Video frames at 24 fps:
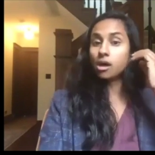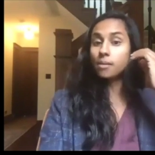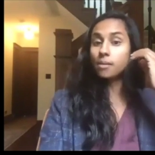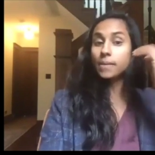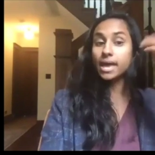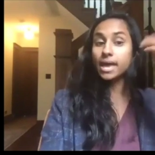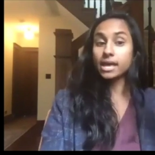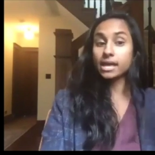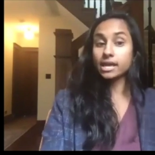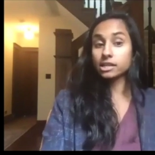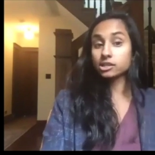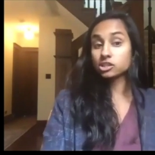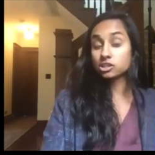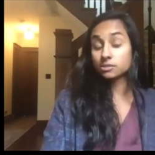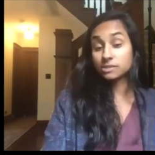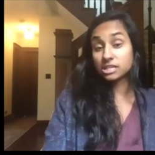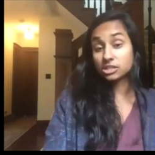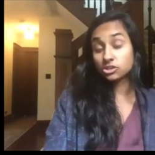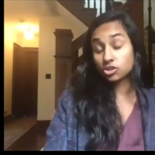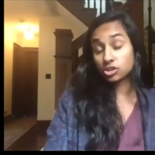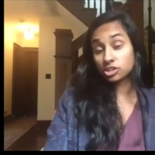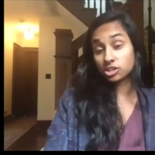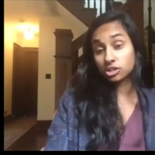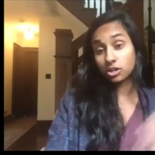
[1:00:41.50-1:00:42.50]

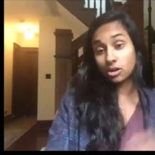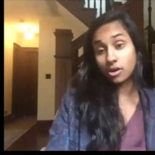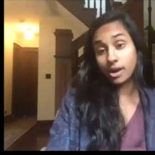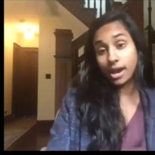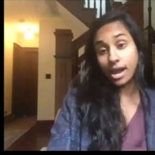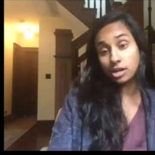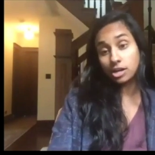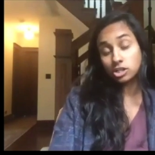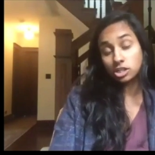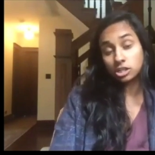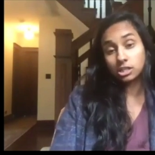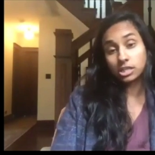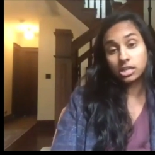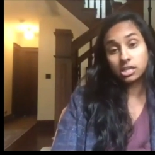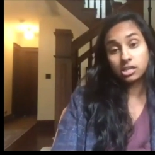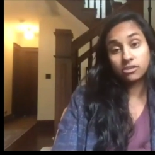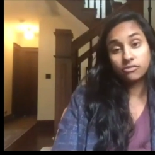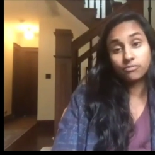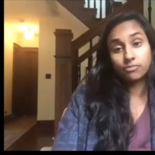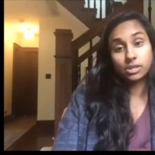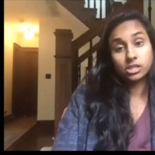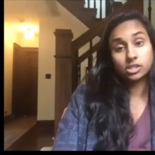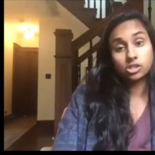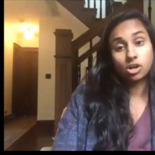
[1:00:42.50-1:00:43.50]
and some districts that are
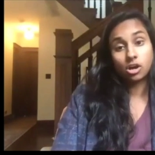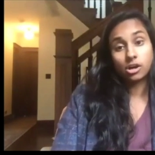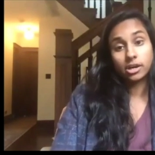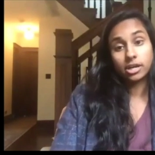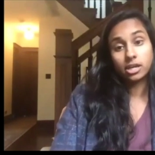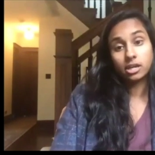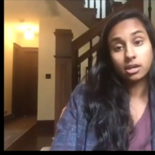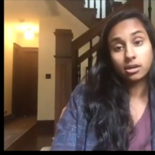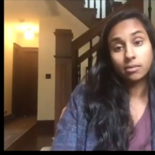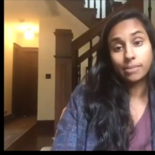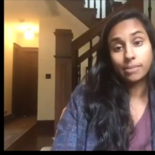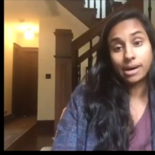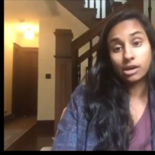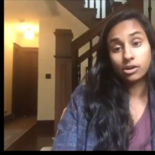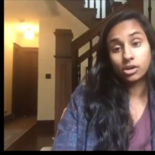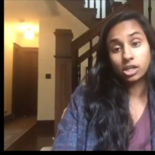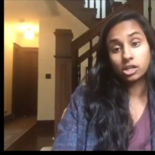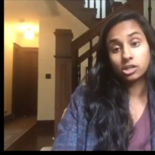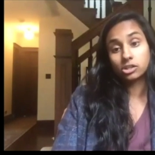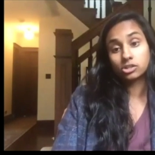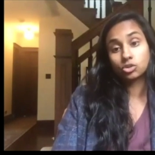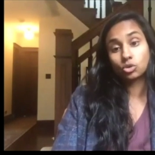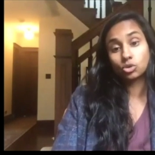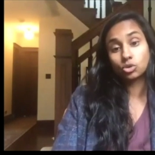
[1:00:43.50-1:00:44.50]
actually been talking
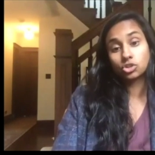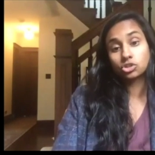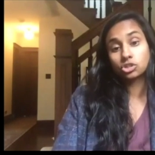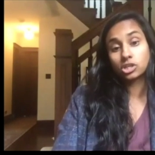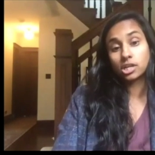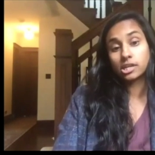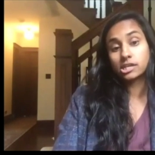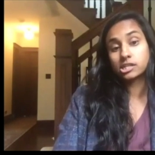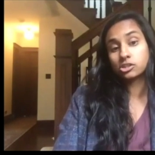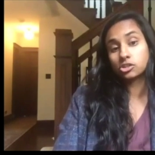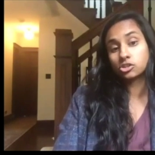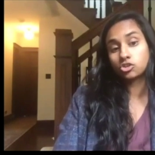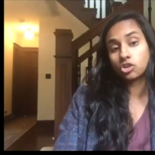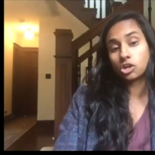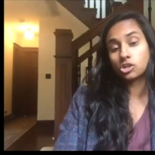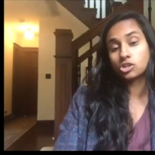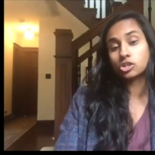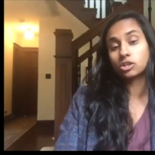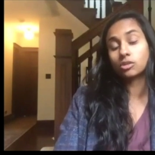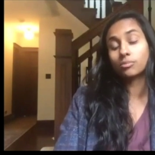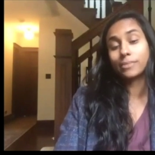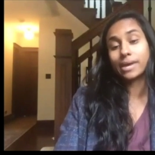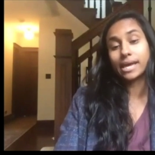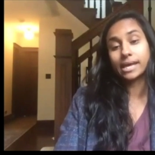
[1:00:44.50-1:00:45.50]
about social studies
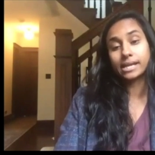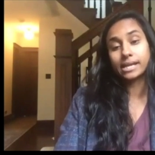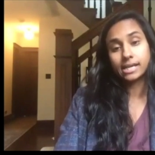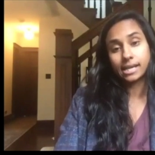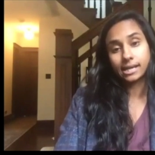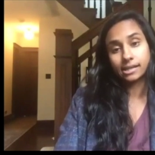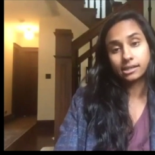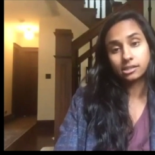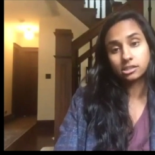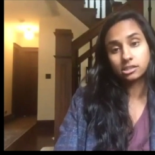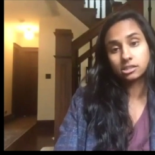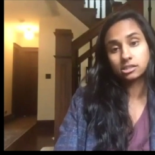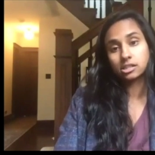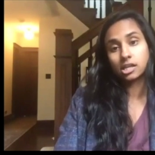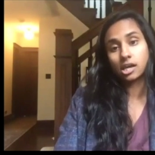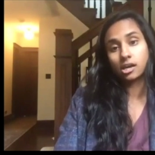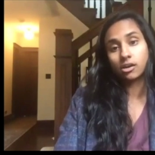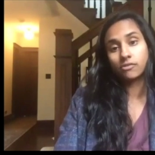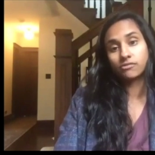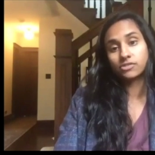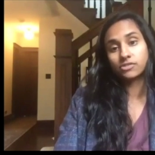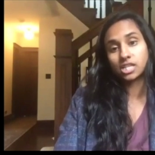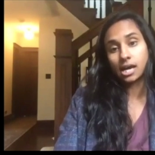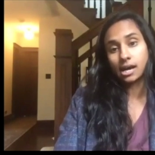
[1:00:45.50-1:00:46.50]
instructional mandates
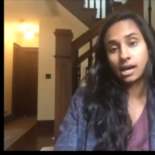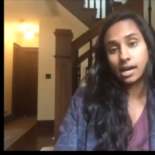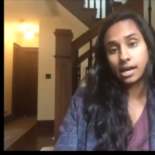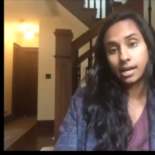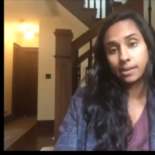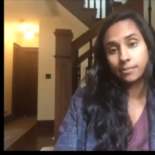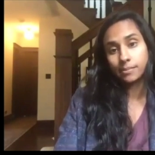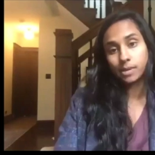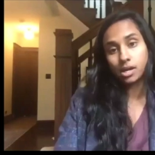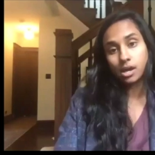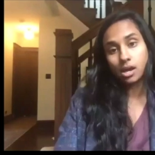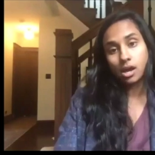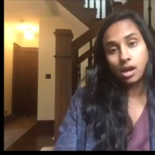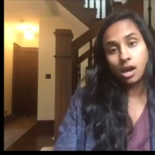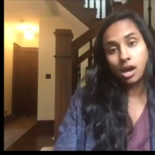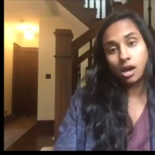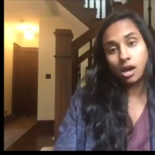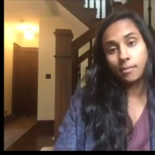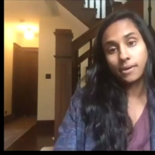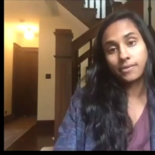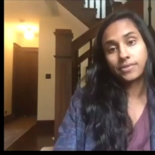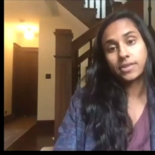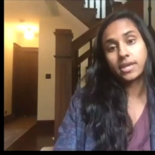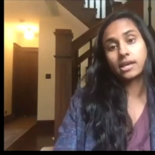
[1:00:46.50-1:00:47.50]
of time
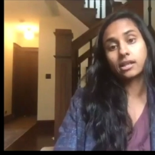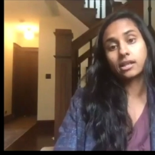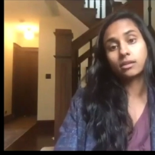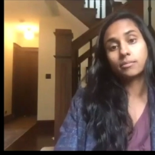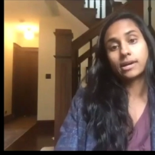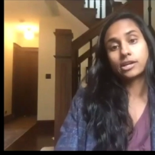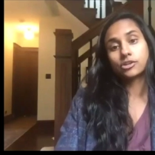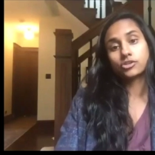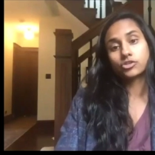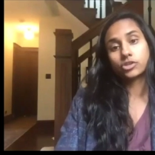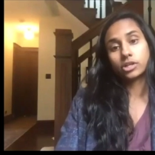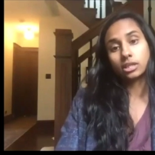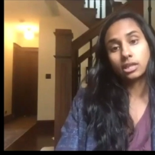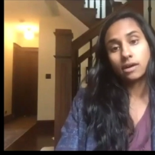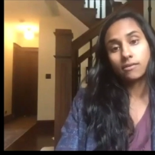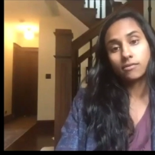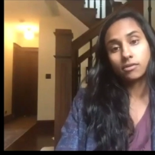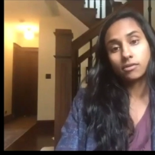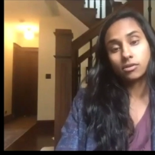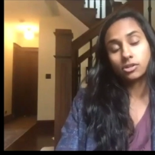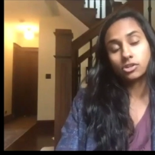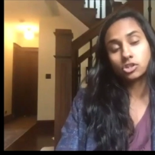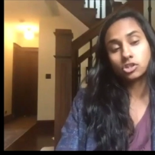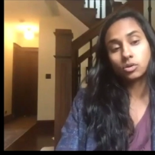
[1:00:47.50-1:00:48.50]
at the
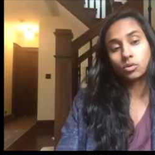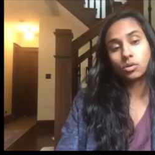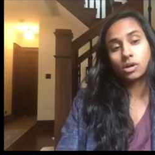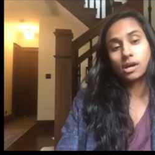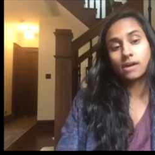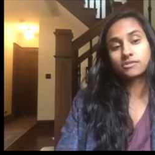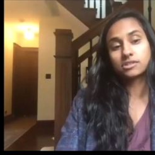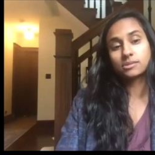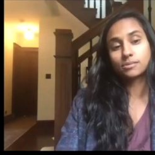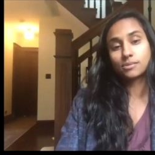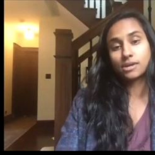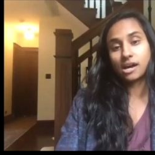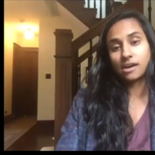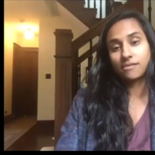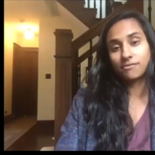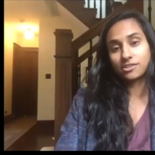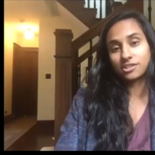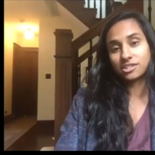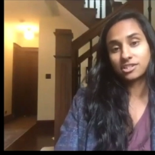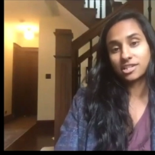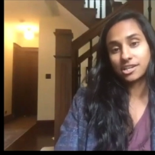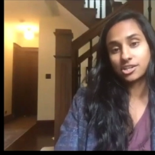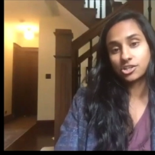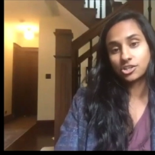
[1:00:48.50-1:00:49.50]
elementary level. And so we'll have some
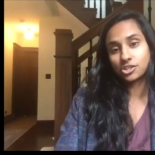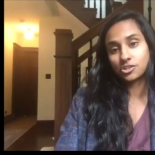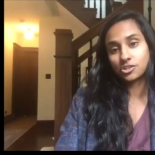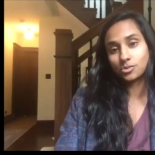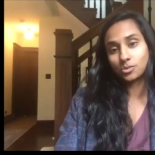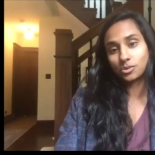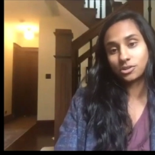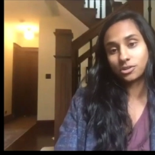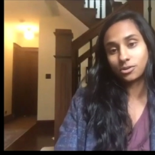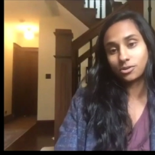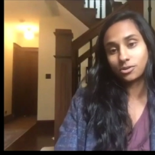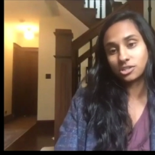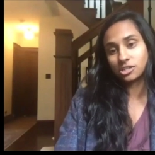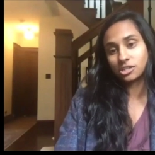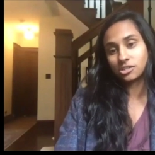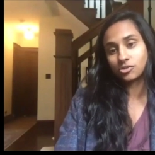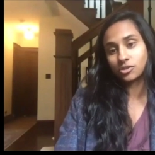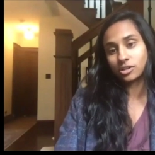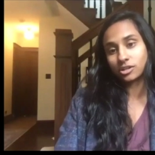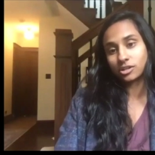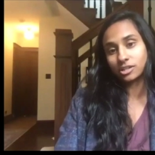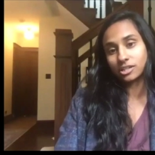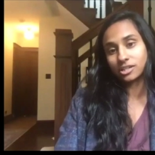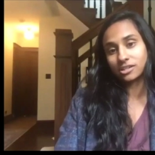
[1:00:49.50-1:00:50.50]
conversations with
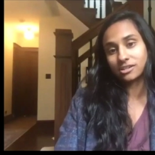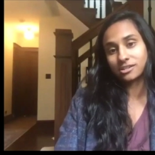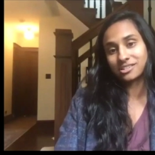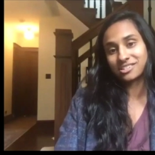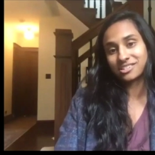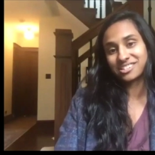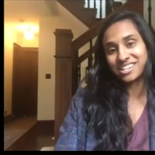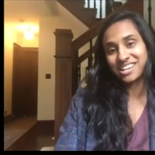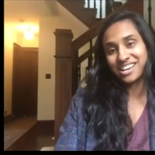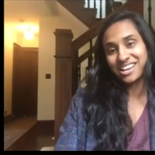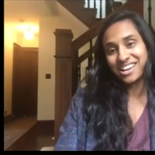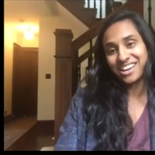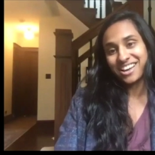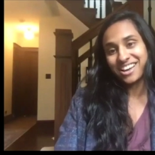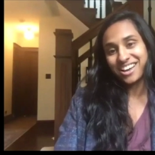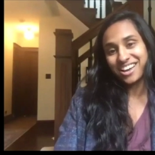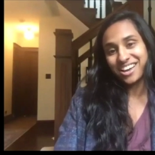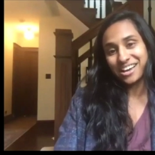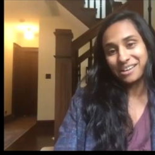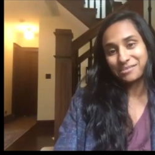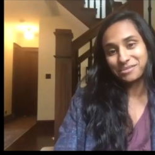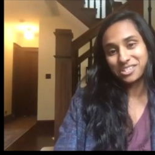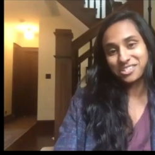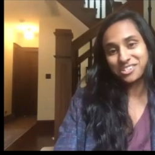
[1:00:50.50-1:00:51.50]
those district leaders
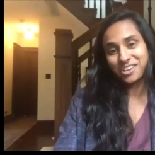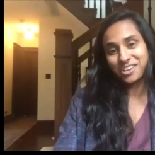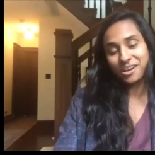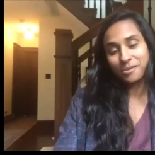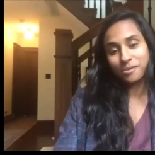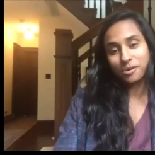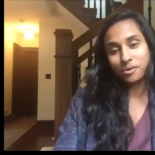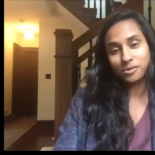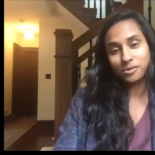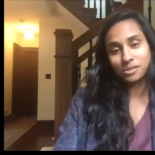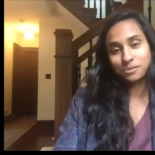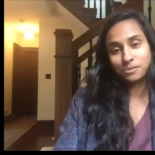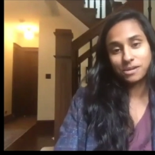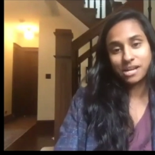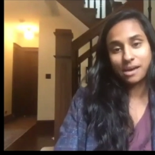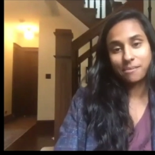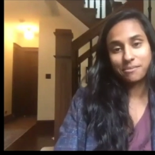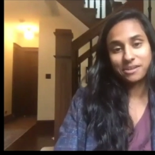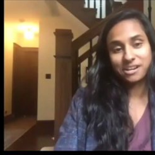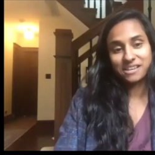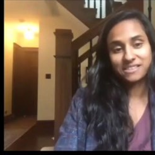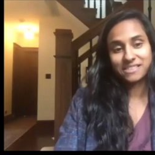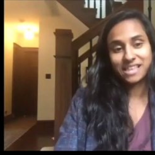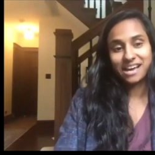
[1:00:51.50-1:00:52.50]
to talk about
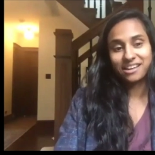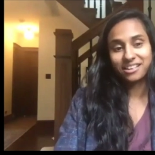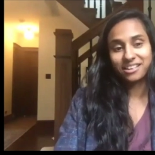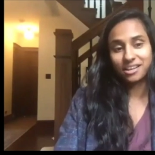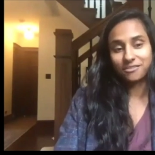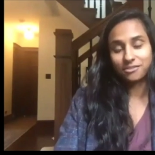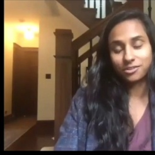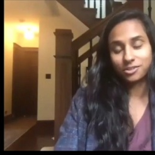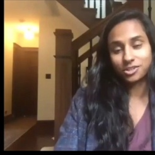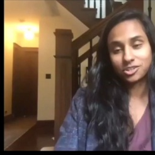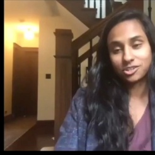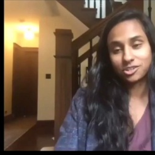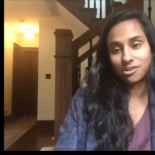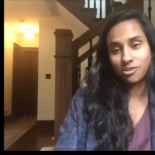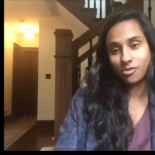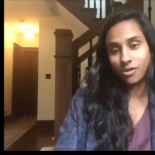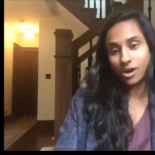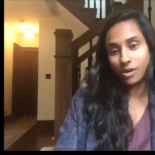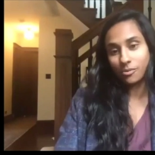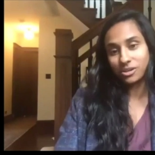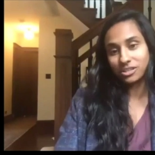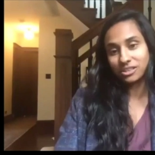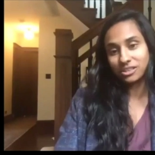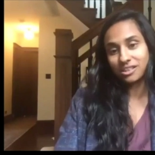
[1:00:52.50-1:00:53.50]
what's been happening at that level.
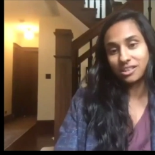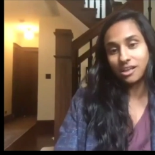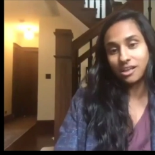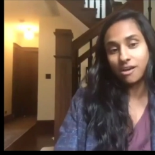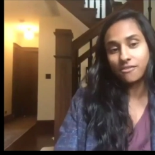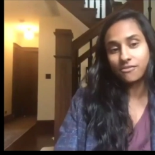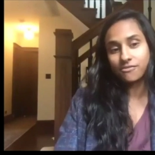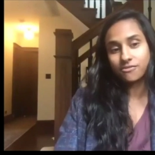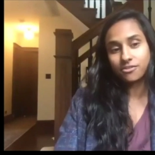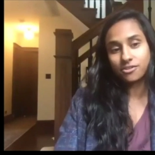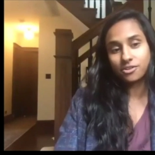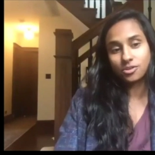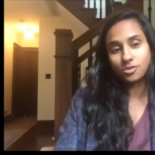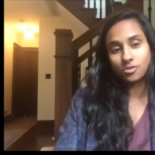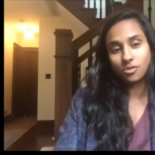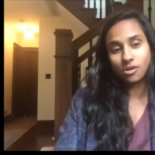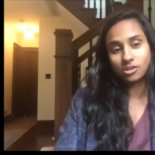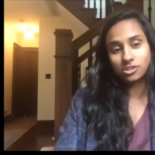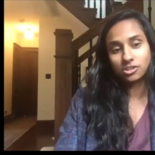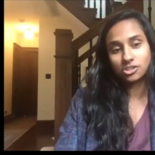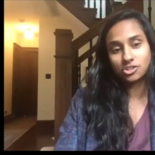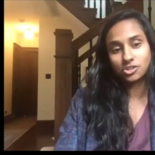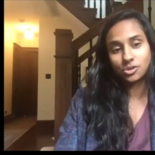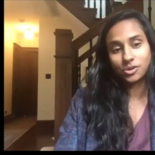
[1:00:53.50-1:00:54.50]
So we'd love
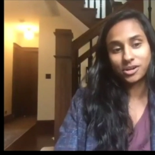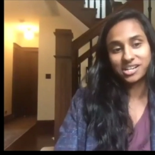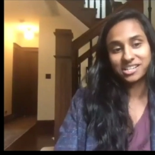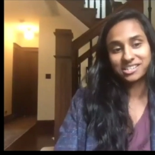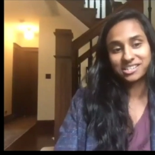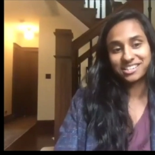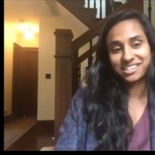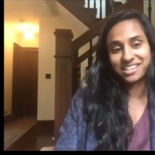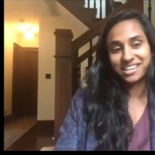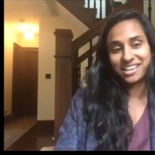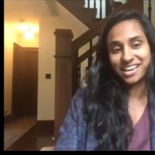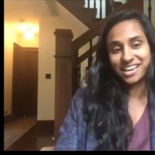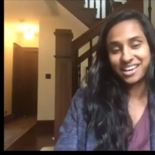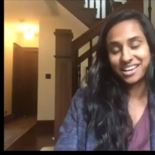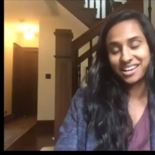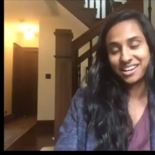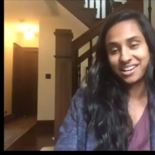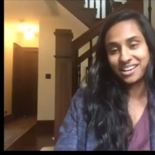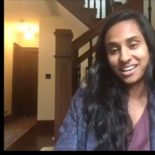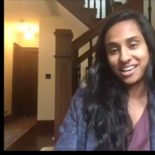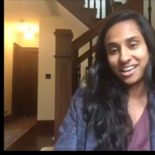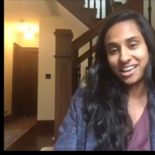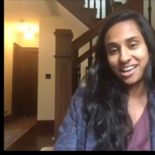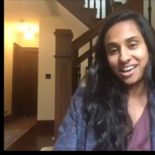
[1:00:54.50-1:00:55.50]
for you all to join us
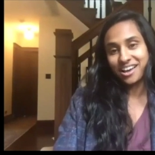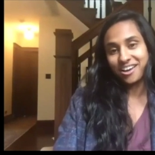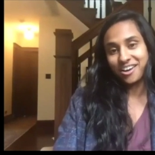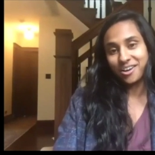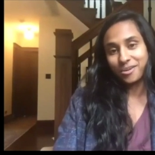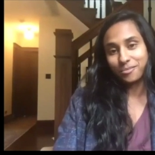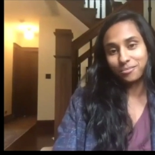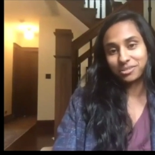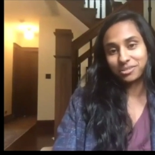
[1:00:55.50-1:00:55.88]
again.